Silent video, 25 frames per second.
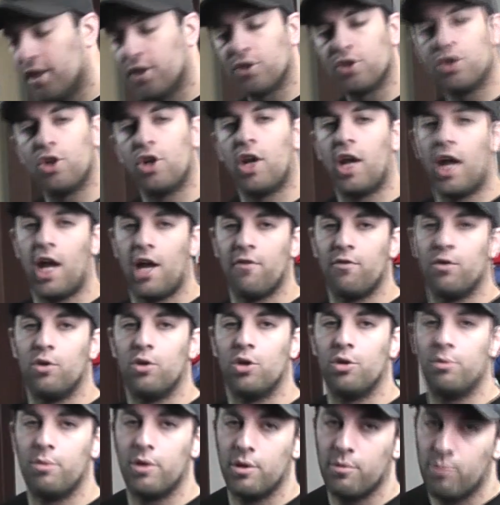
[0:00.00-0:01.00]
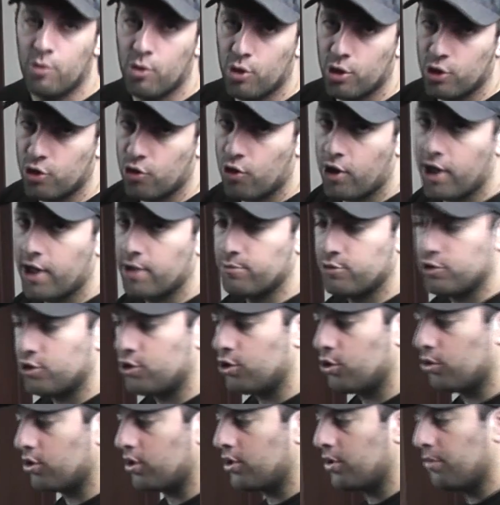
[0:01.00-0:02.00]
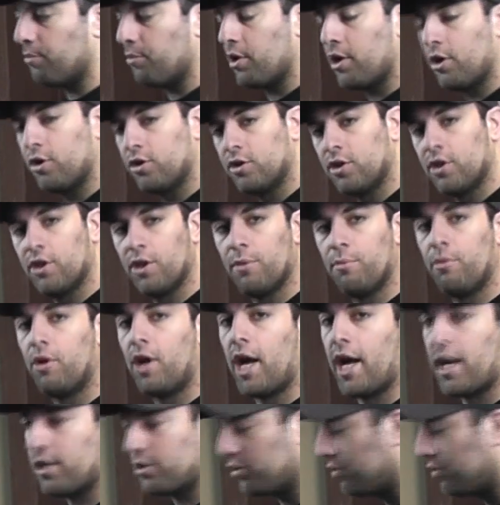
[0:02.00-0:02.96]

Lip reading: is going to have a little bit more grams to it compared to the black